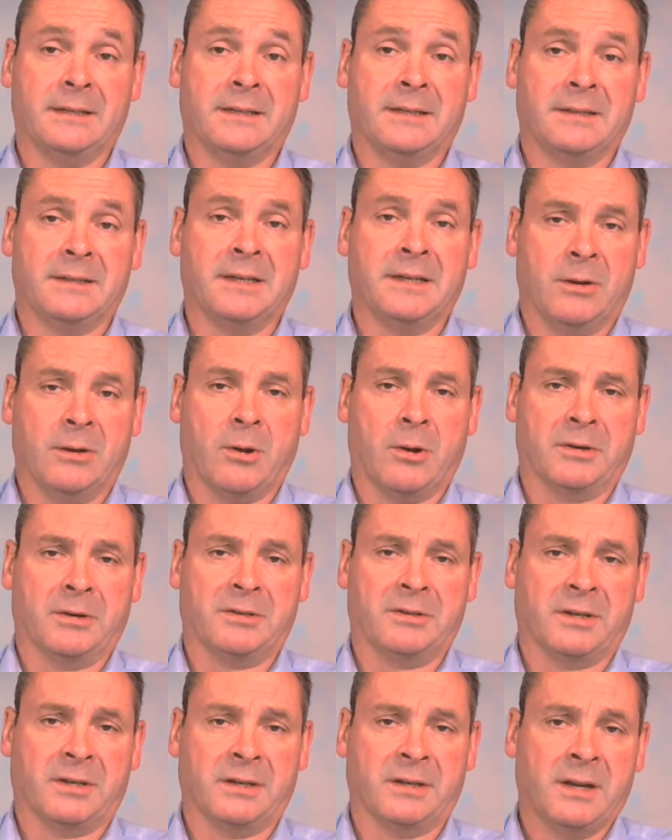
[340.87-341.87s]
in order
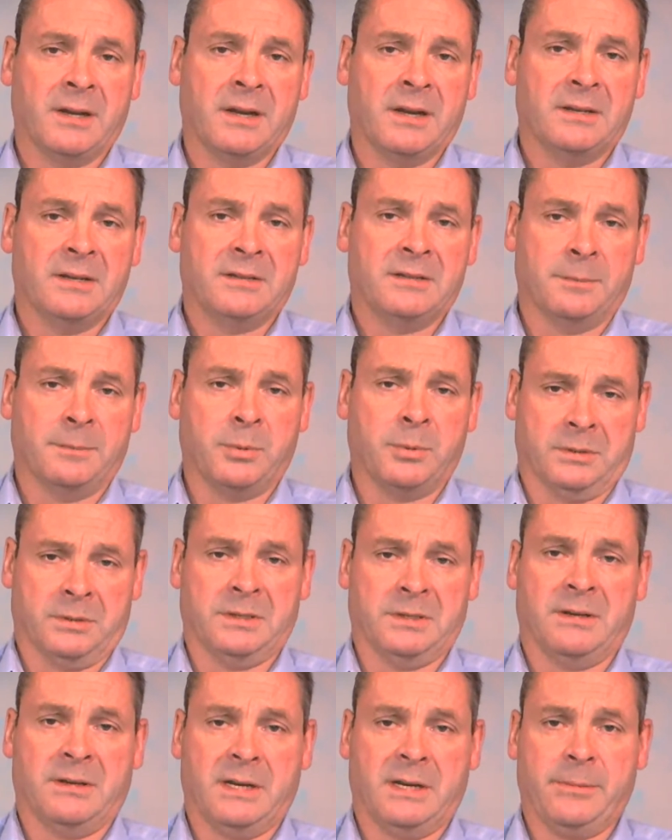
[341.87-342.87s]
to put
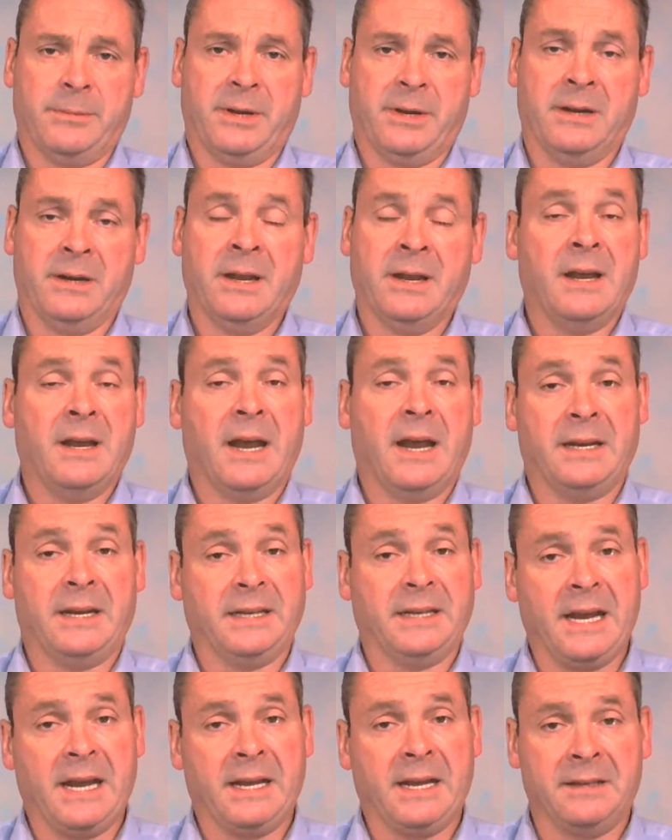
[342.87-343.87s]
the time in. And
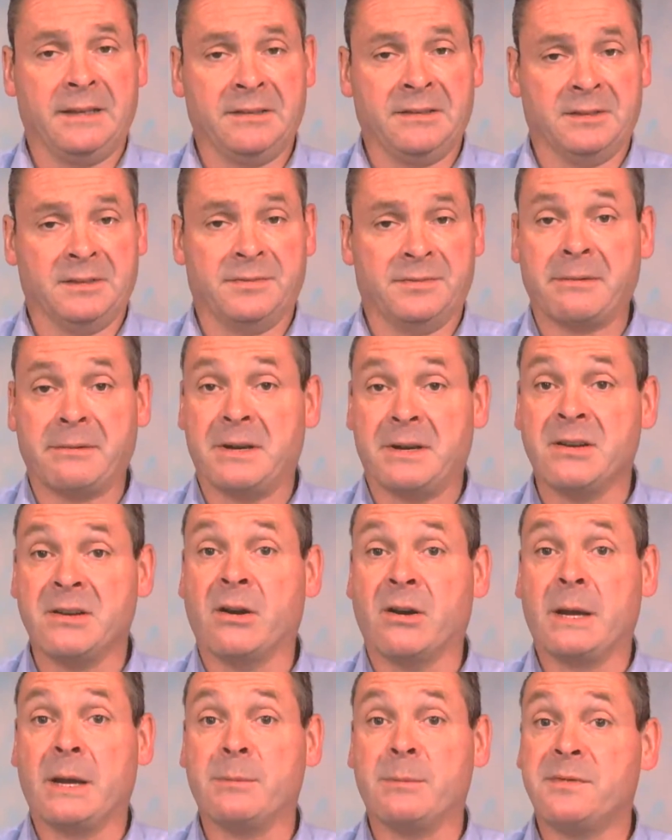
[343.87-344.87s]
again, this is very
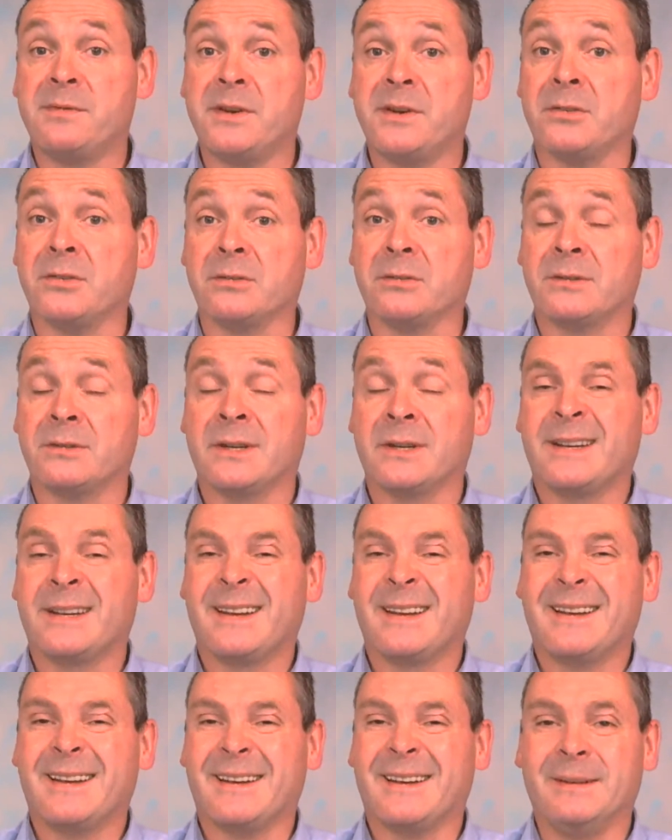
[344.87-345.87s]
time efficient.
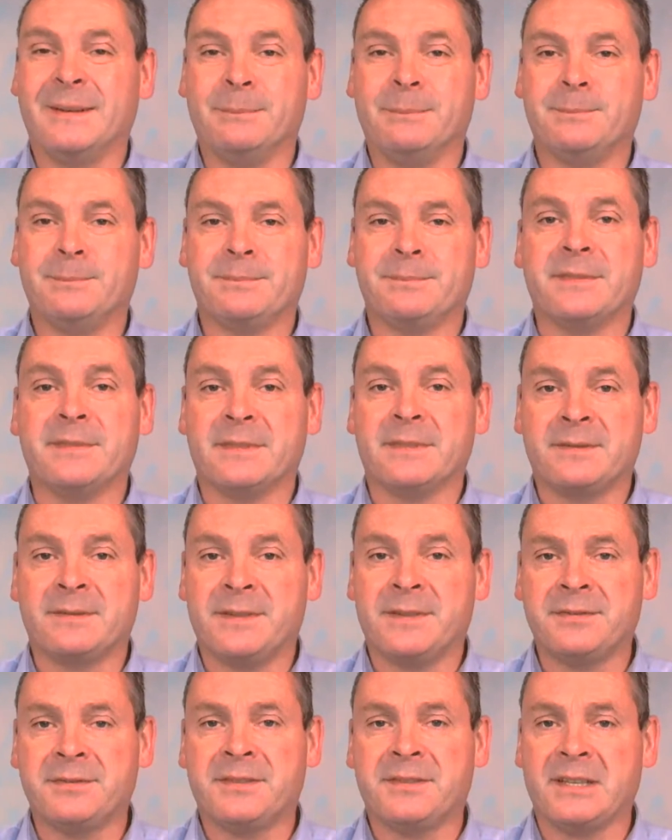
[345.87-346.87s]

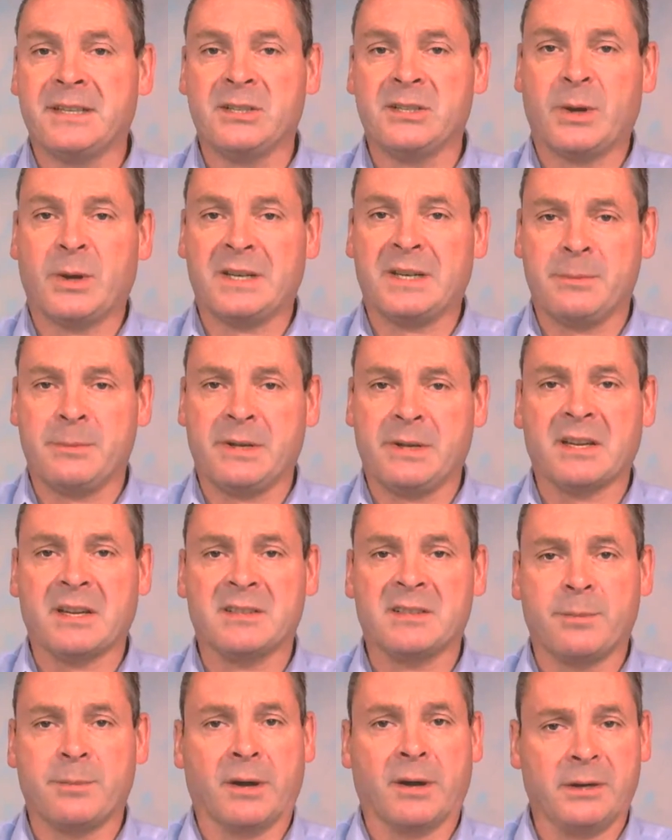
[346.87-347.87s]
15-20
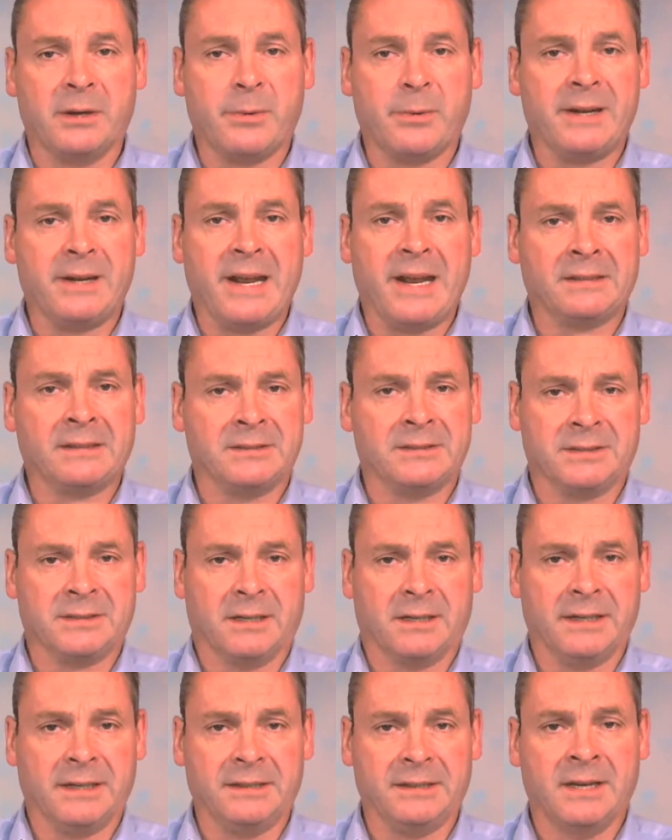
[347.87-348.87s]
minutes of bodyweight
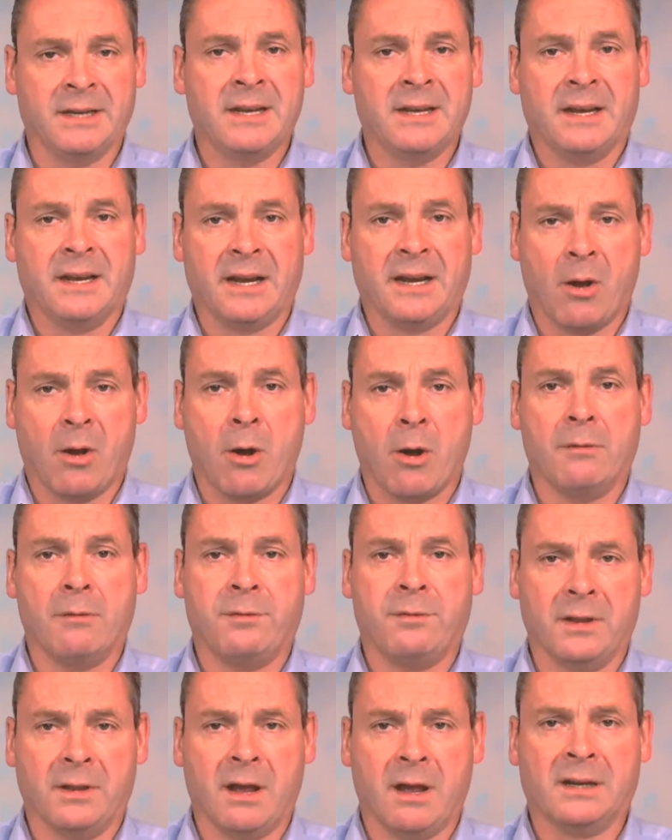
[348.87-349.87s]
exercise, an
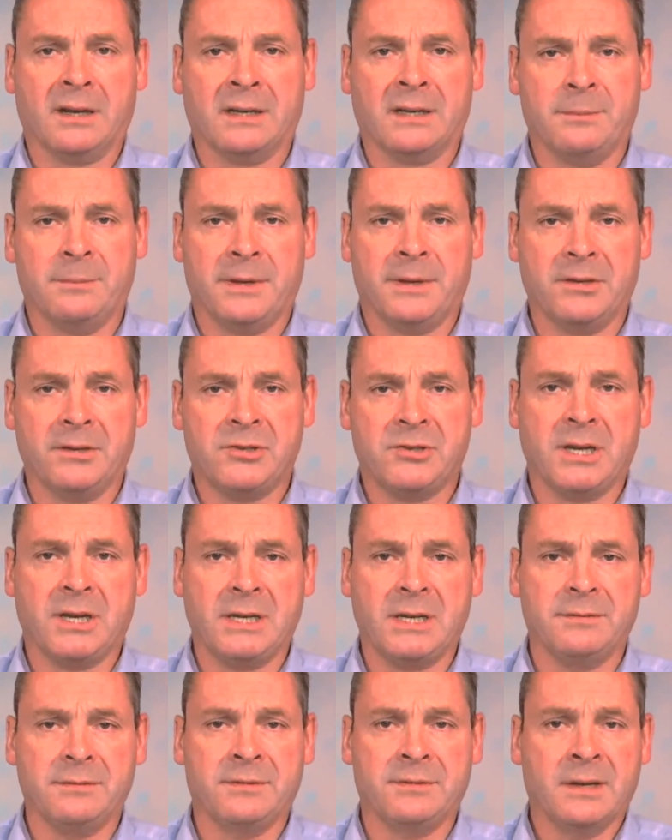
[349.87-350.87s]
awful lot can be
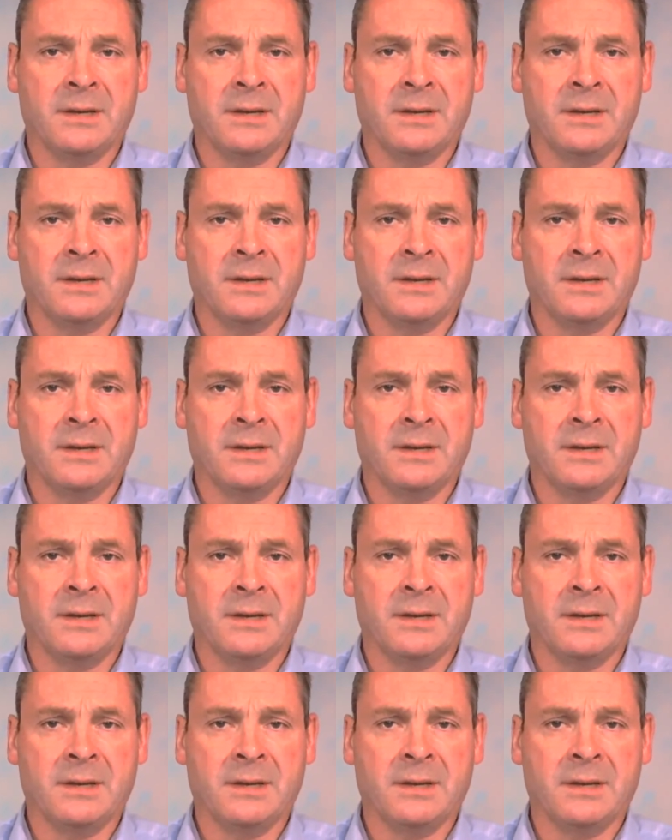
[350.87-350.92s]
achieved